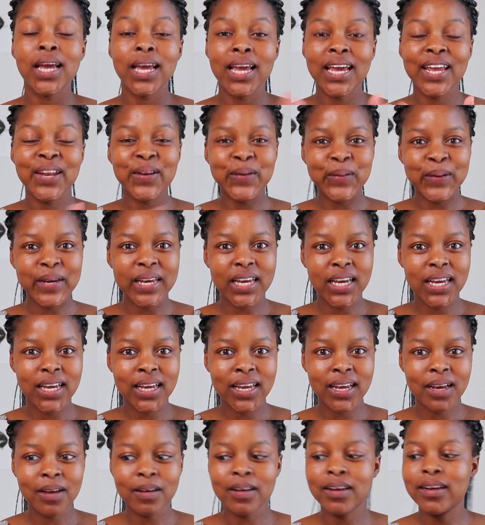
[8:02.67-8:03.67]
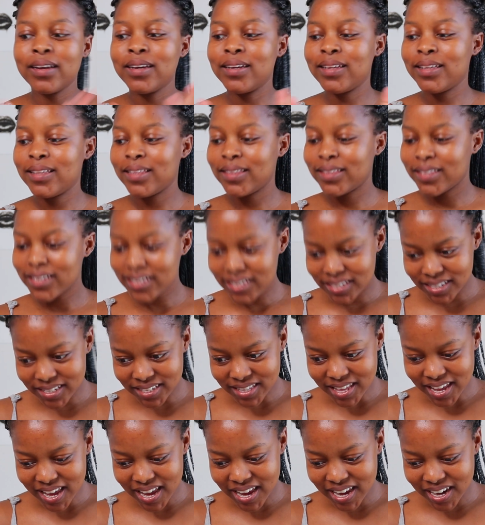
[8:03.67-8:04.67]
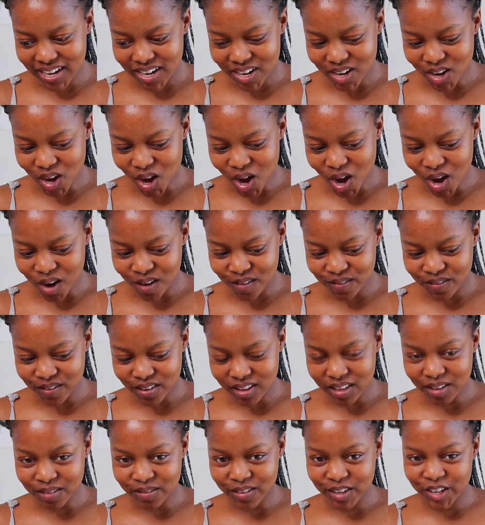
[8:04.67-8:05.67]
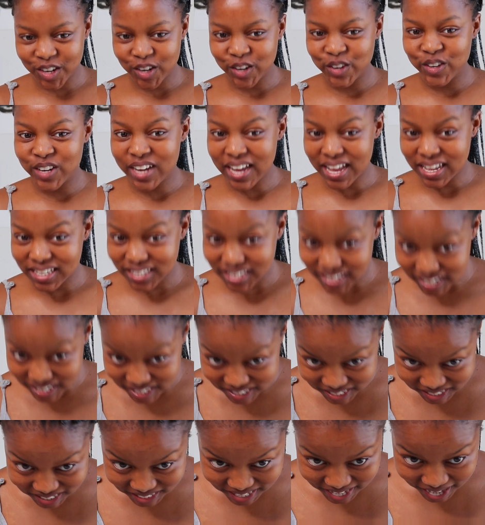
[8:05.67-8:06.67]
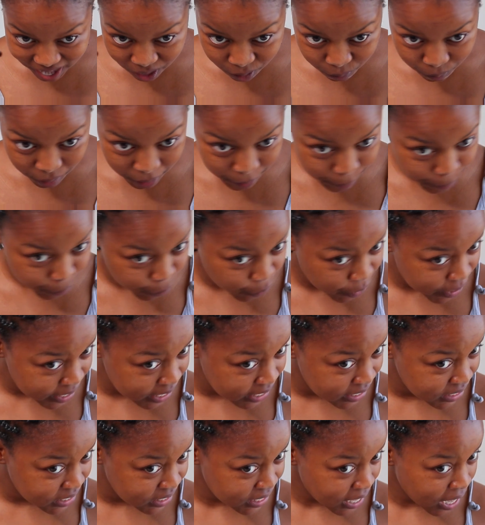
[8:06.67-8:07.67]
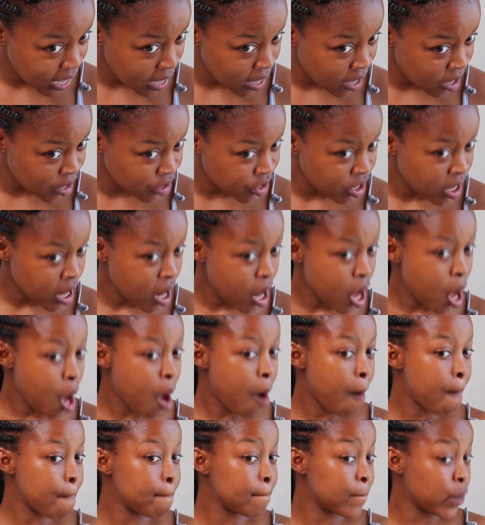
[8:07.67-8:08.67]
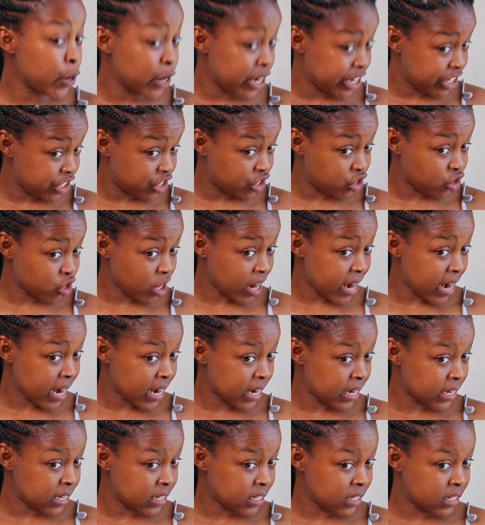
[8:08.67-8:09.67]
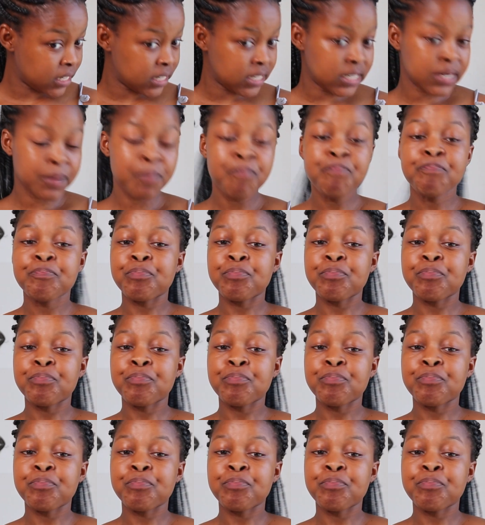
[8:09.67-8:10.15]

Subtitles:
Anyway, this is the end of the video. You guys can see how my braids are moisturized.